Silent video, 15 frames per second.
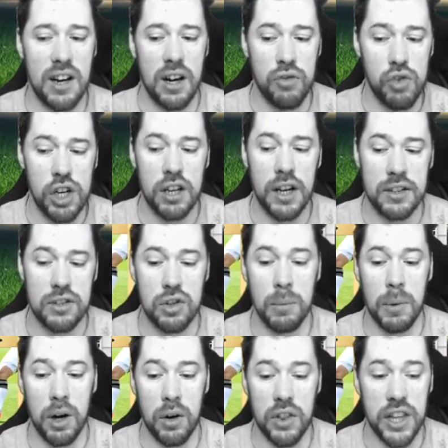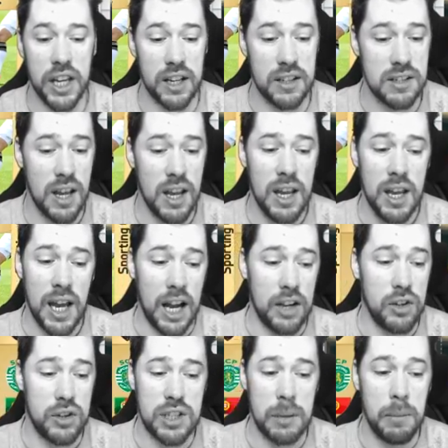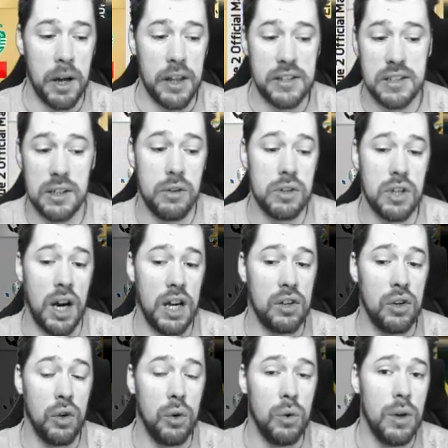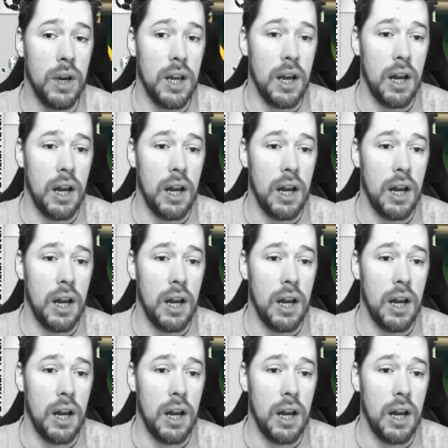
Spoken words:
I really like to do my own things, and you see by the series that I do,